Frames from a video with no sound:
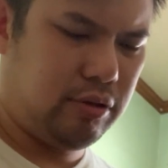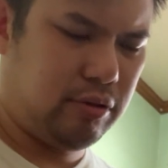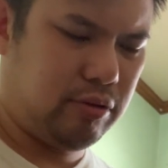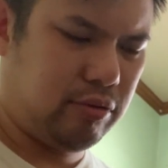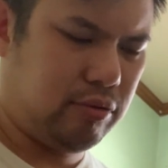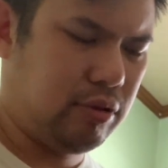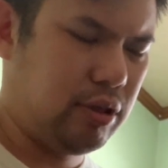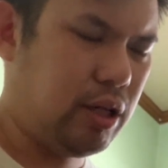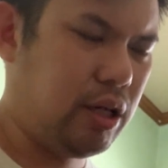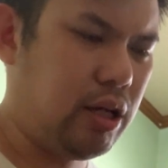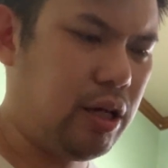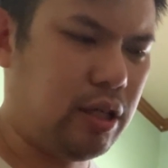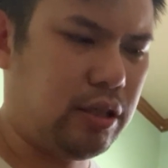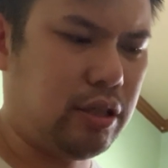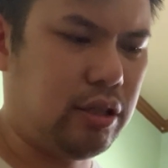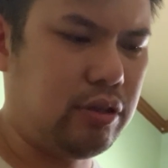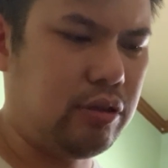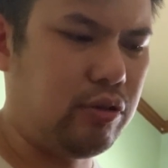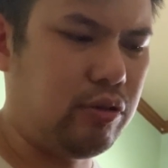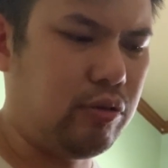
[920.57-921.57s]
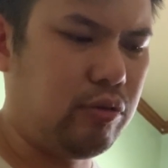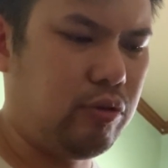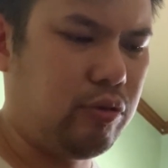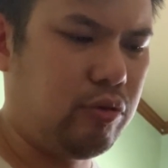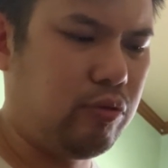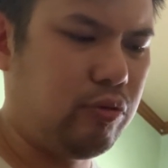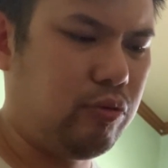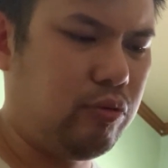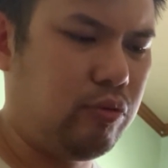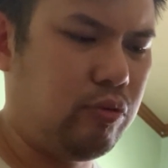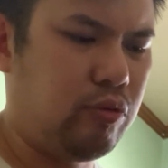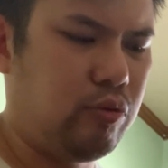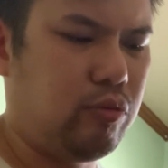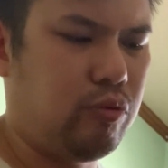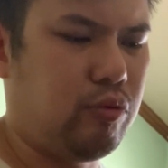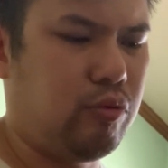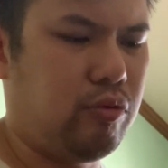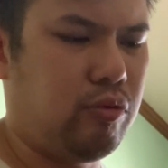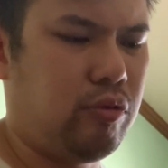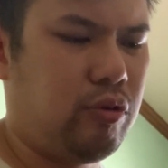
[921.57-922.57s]
okay I just don't know
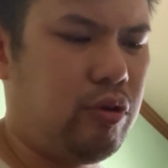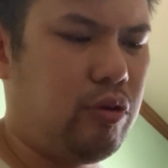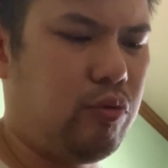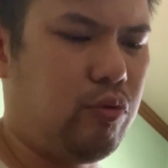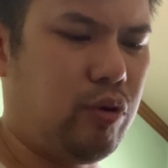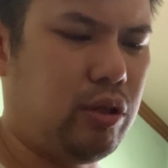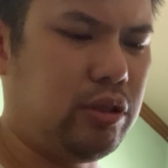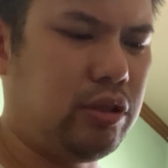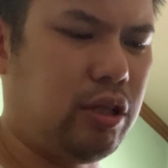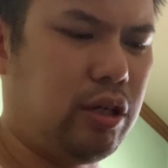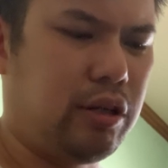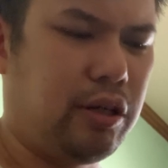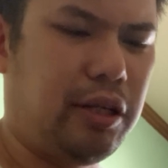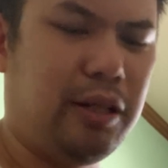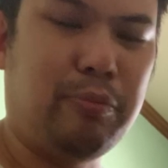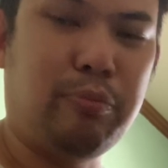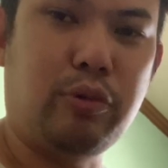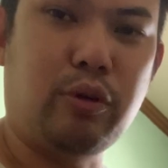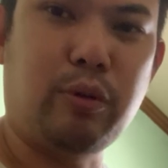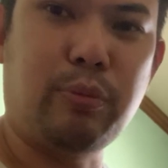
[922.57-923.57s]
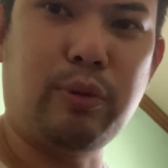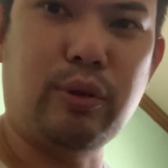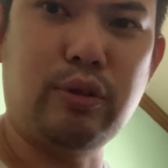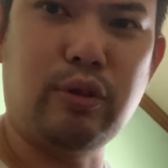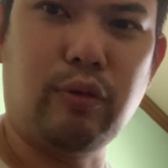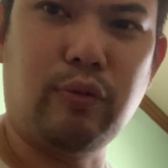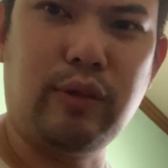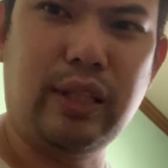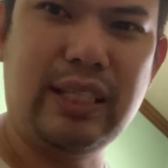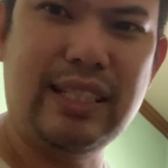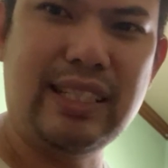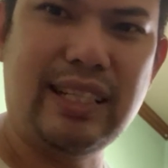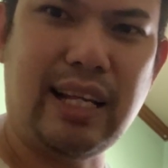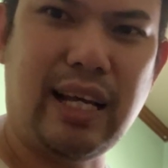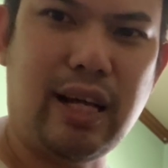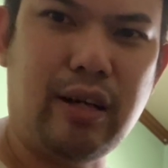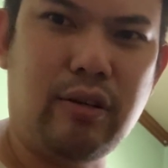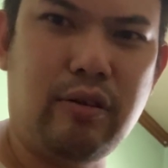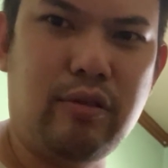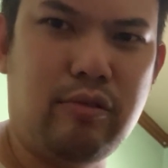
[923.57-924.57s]
what's the real purpose of this
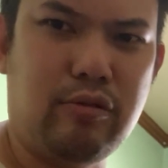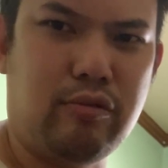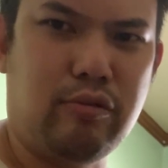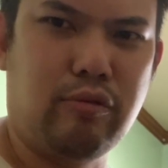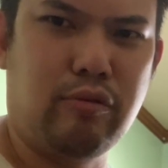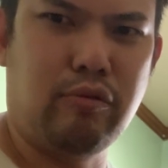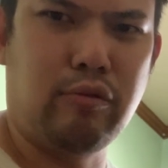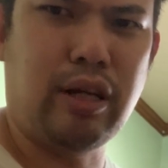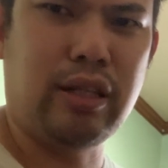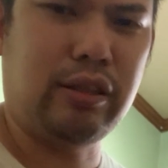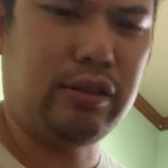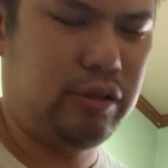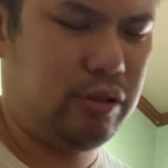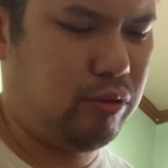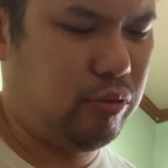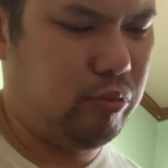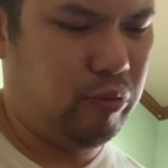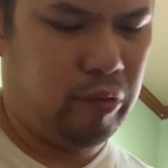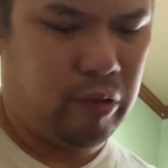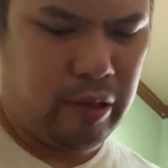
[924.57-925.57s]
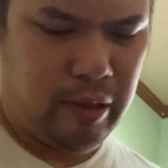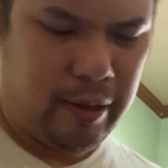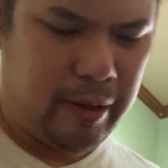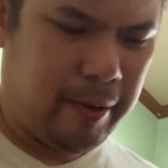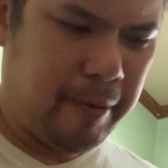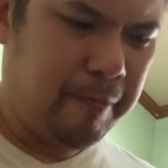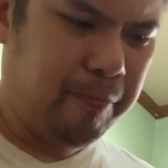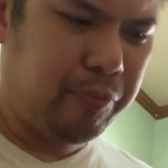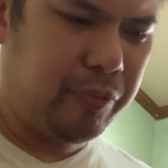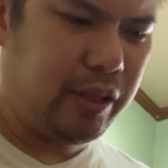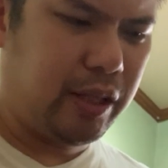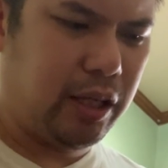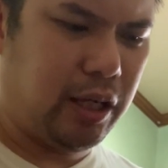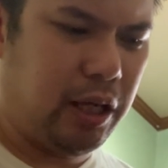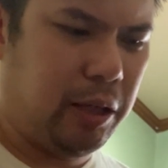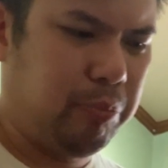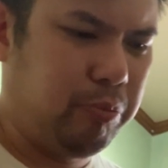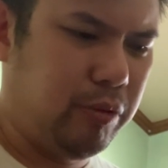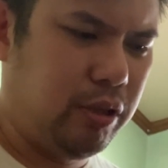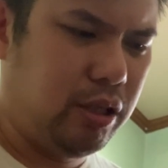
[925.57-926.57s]
lock who wants to
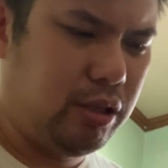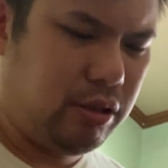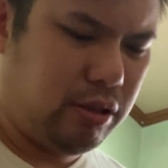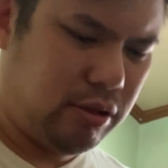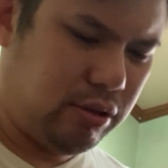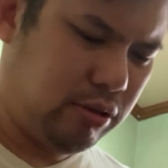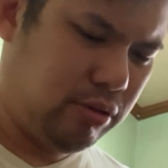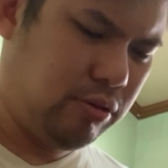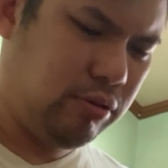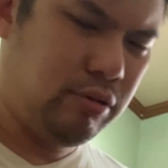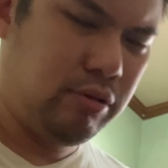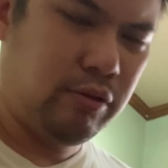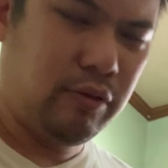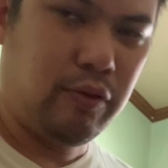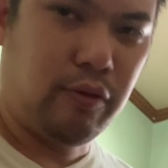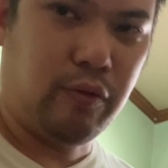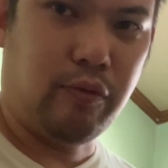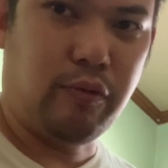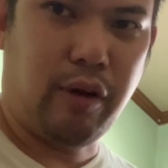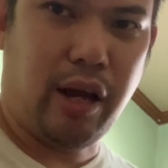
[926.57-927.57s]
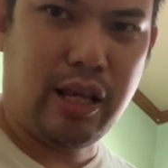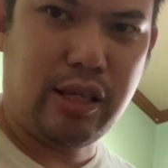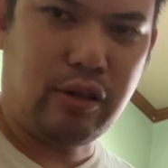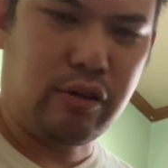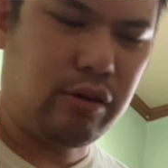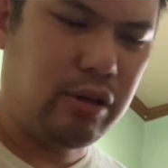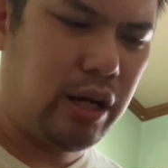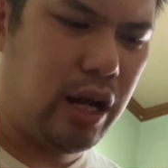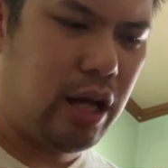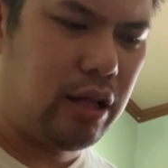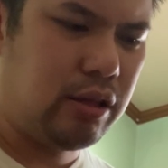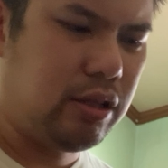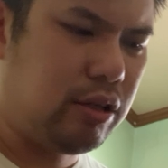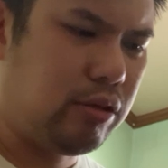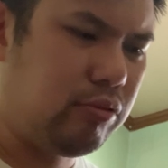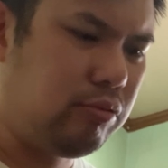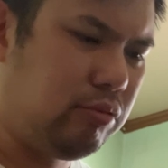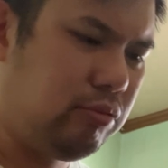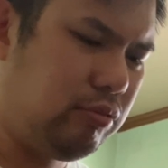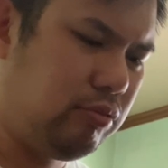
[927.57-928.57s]
keep this visor locked
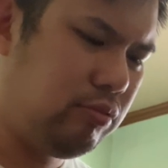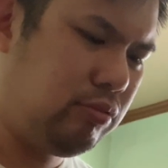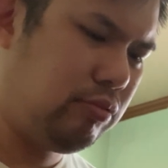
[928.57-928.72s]
down